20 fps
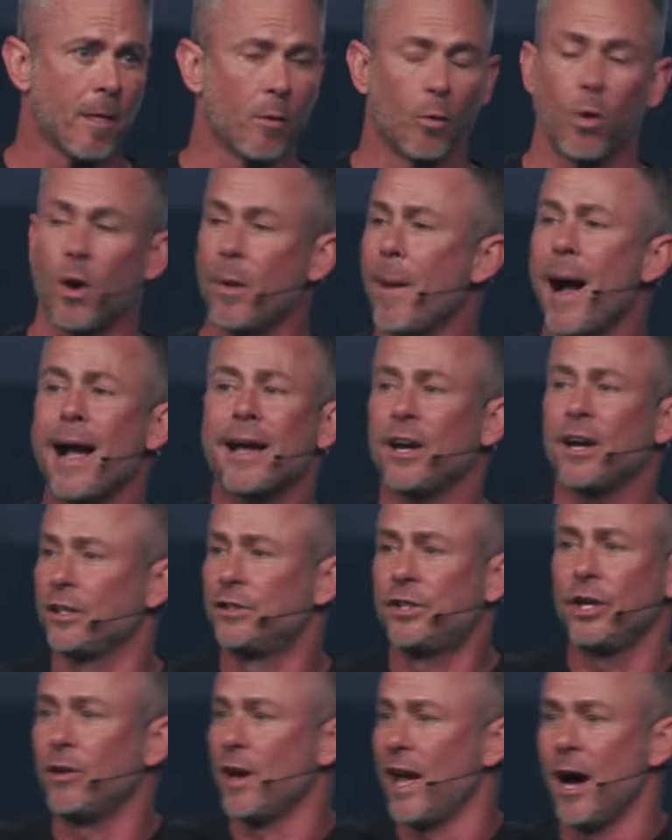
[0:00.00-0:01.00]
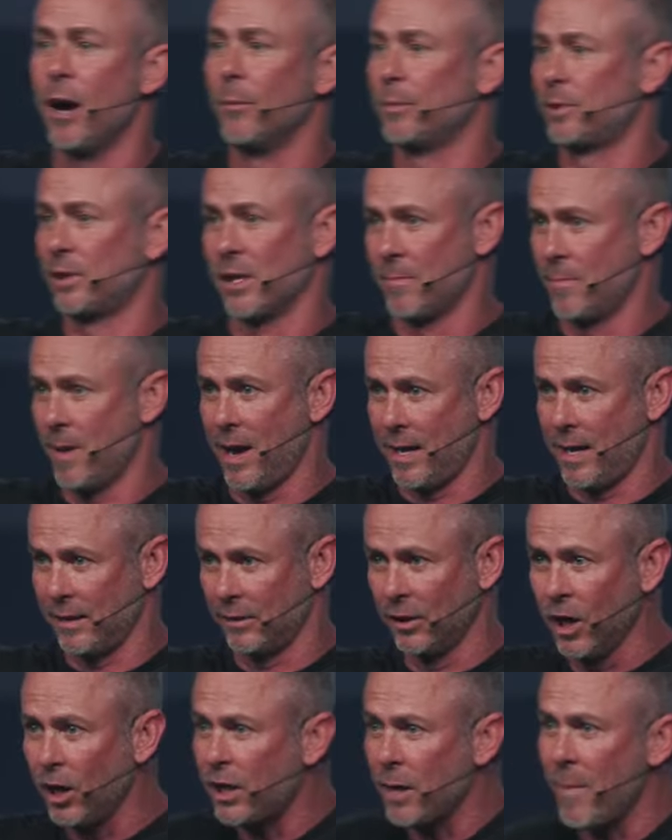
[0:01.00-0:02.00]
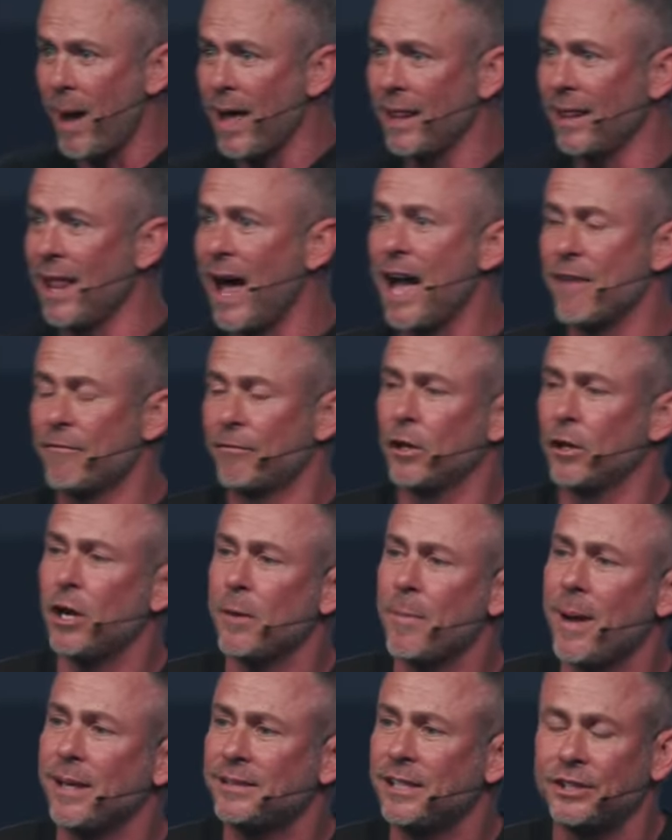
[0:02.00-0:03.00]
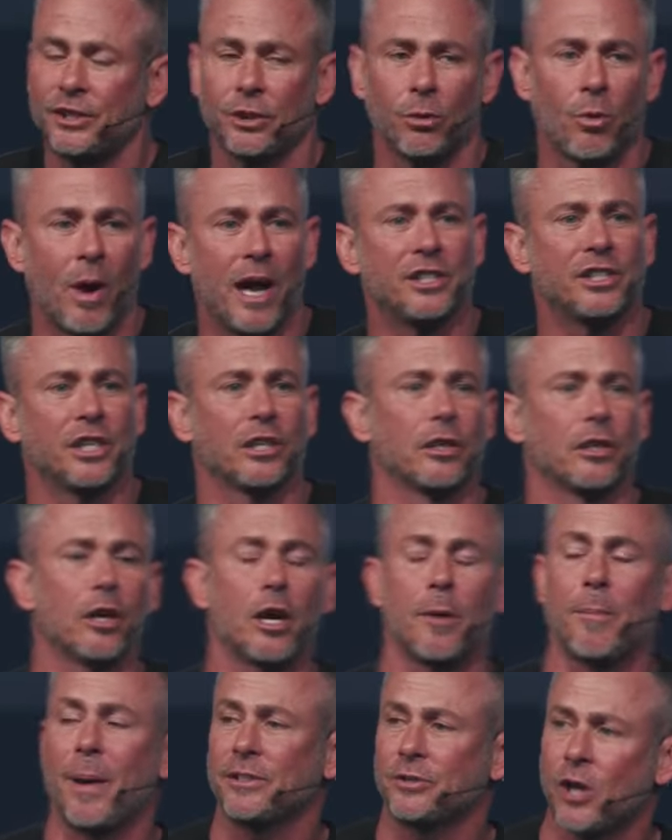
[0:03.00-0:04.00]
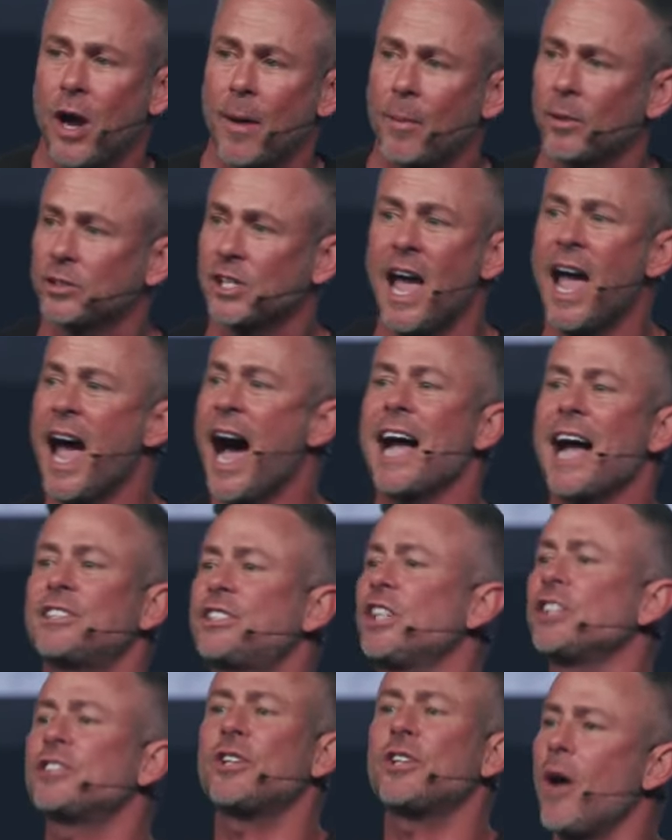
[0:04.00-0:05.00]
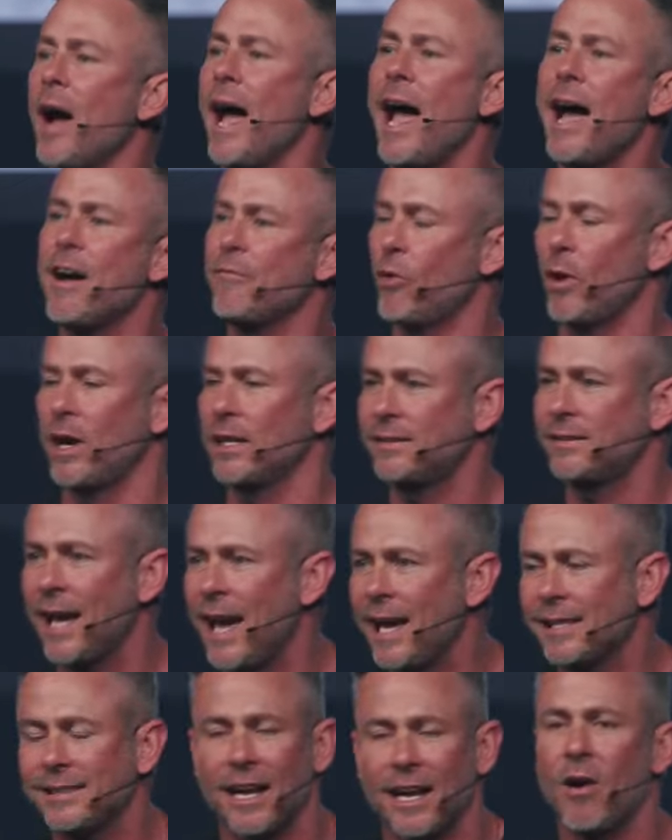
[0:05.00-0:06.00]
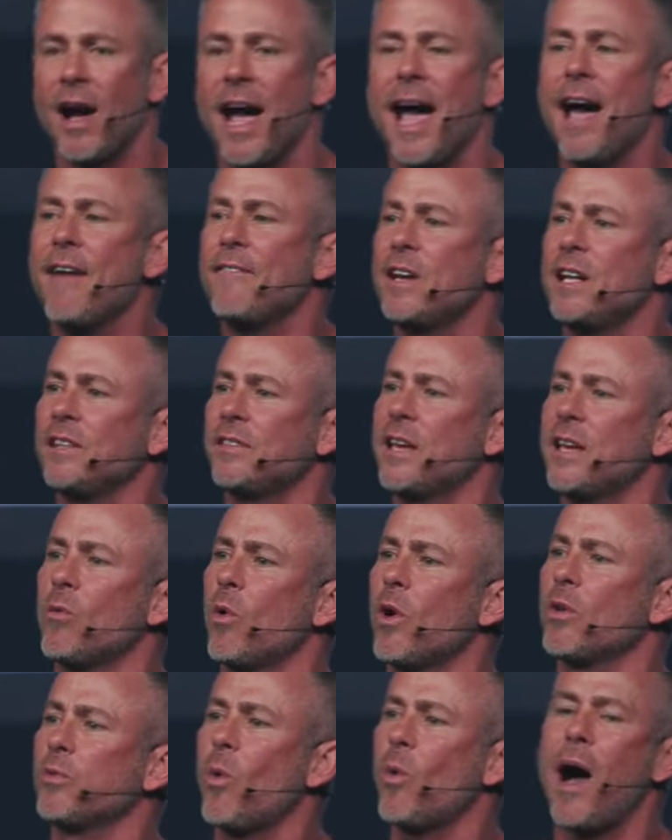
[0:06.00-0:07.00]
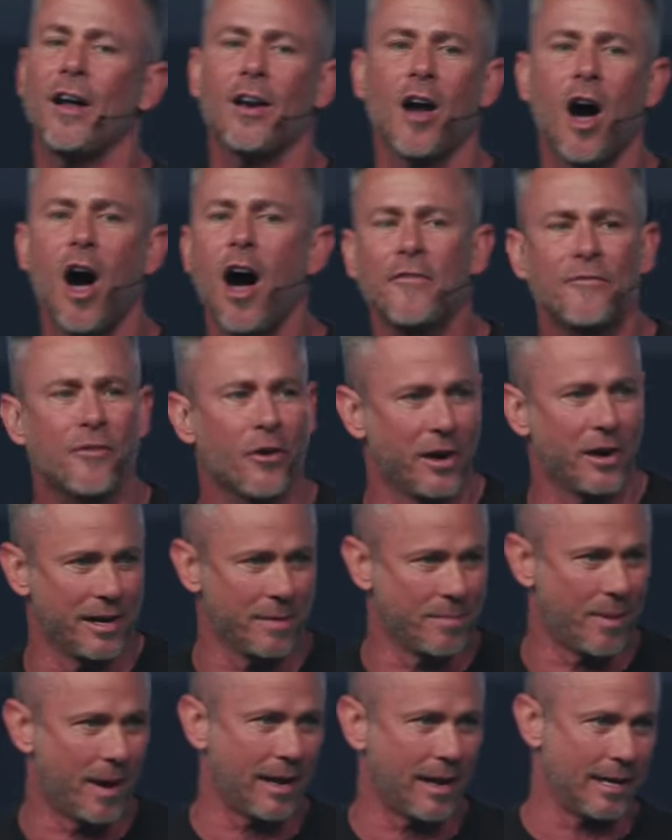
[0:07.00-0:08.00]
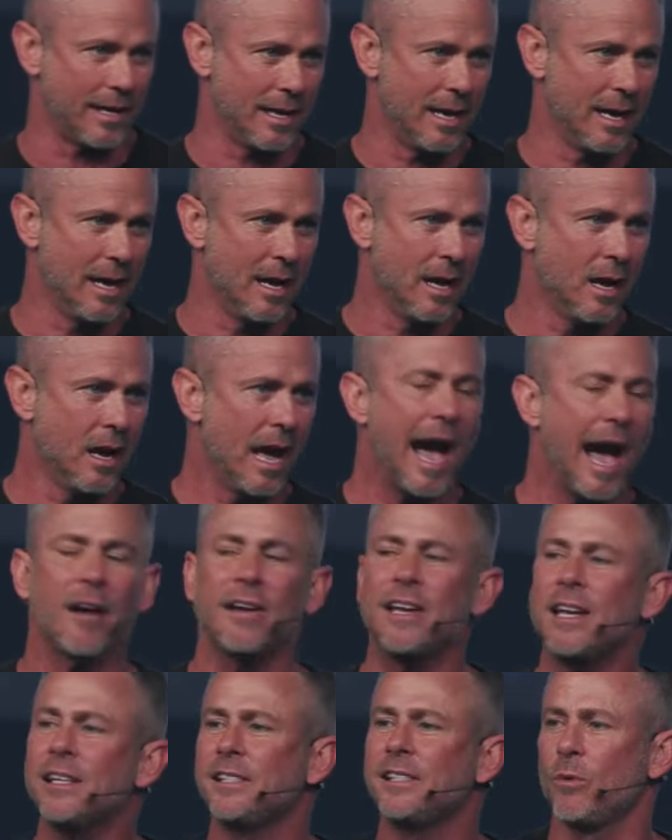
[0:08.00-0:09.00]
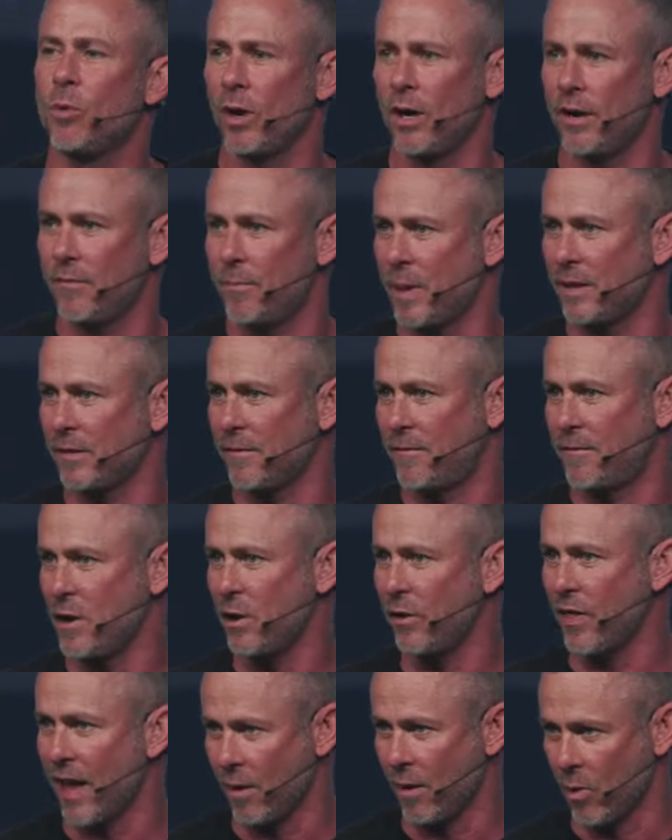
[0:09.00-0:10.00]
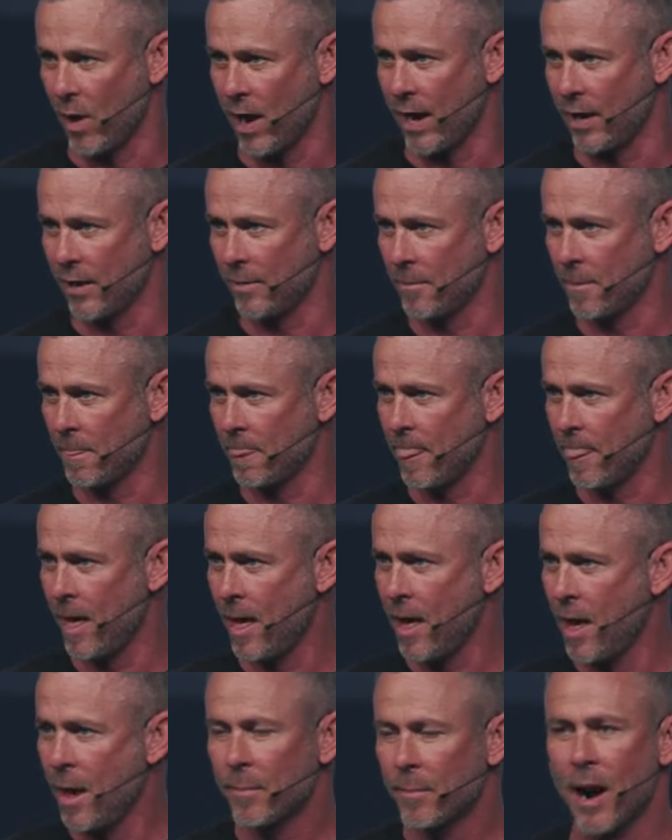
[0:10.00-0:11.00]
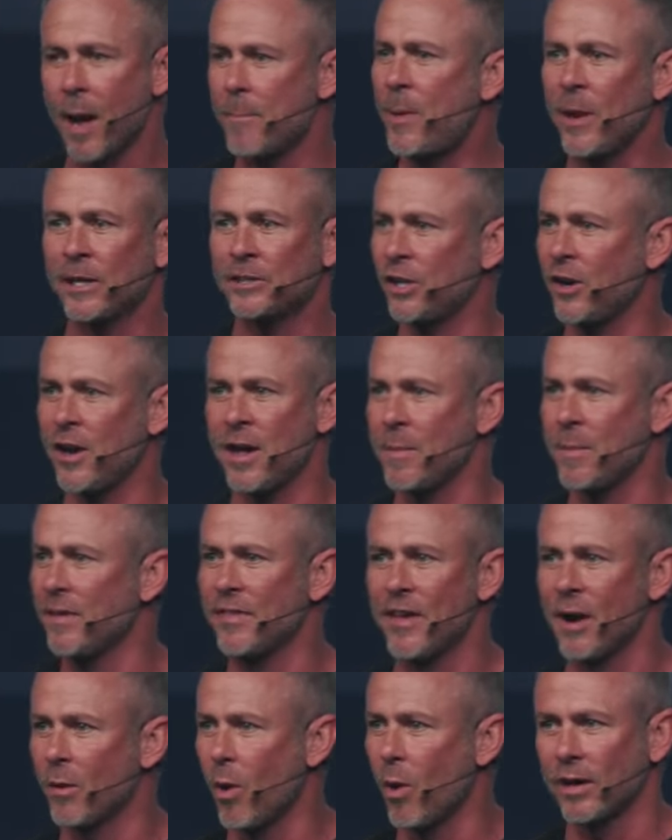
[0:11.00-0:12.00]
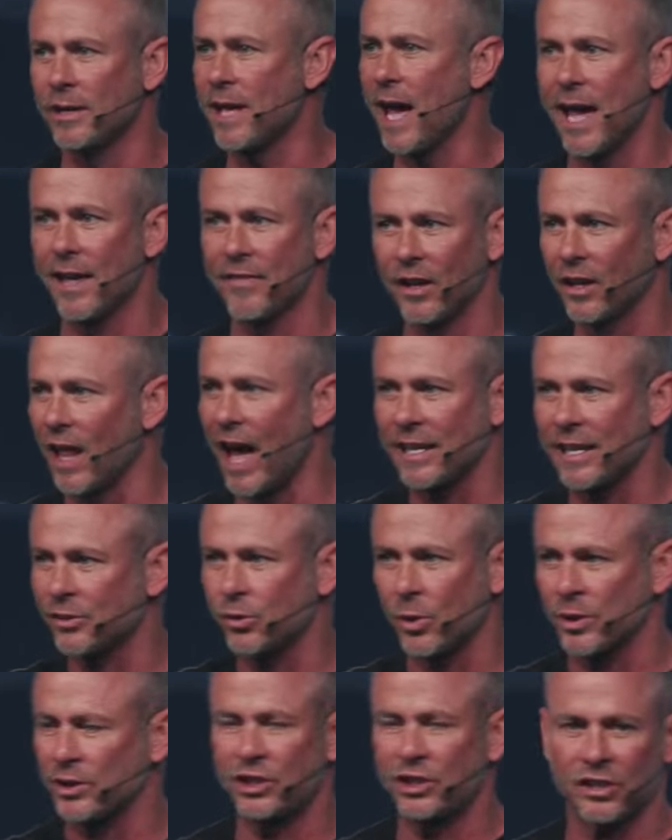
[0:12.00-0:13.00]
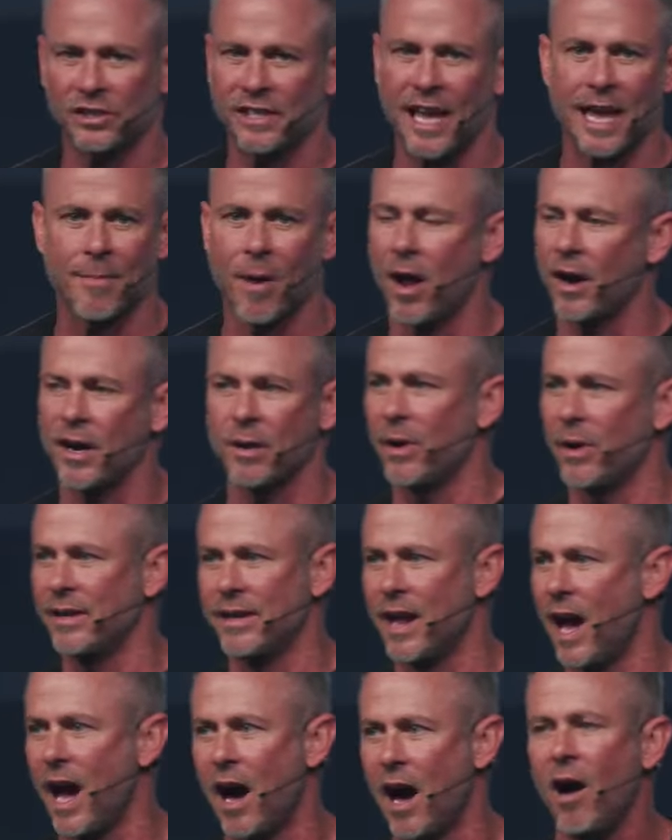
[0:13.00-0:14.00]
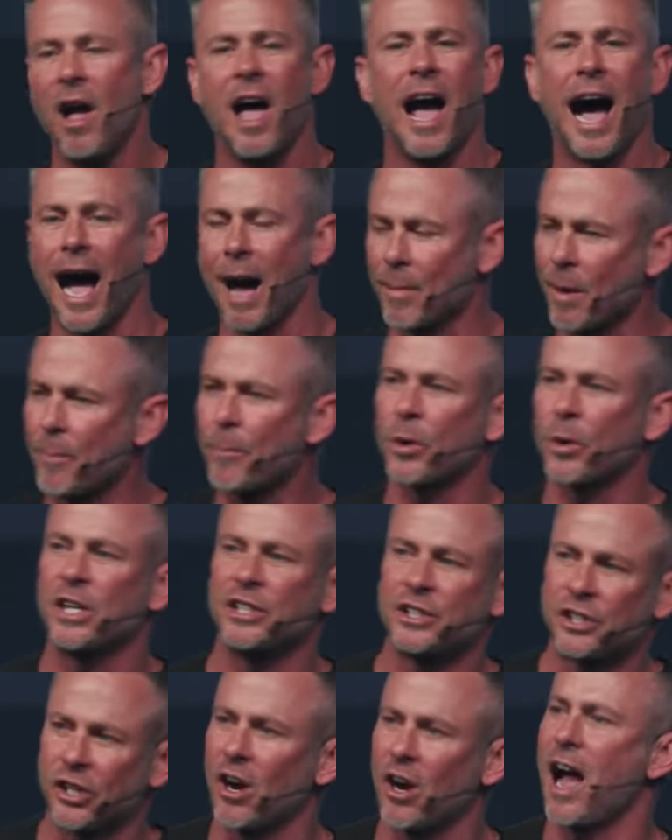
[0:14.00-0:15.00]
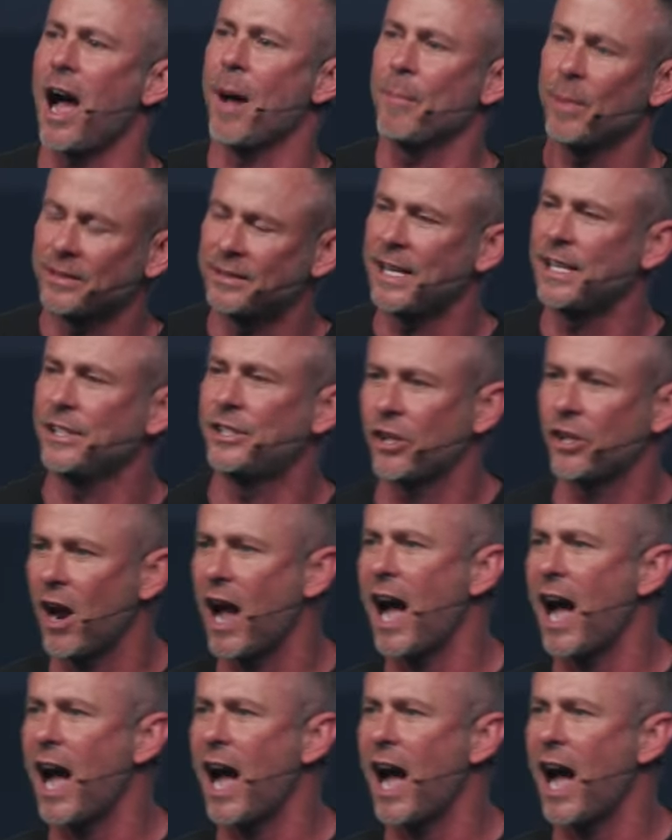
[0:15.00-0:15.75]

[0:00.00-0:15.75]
What am I gonna do to help somebody? Look at my life, look at my situation, look at my troubles. I just don't have what it takes. I don't have anything worthwhile to offer anybody. How easy would it have been to feel that way? But I picture him in there one day and the light switch just came on and he went, no, I'm a preacher, I'm a teacher.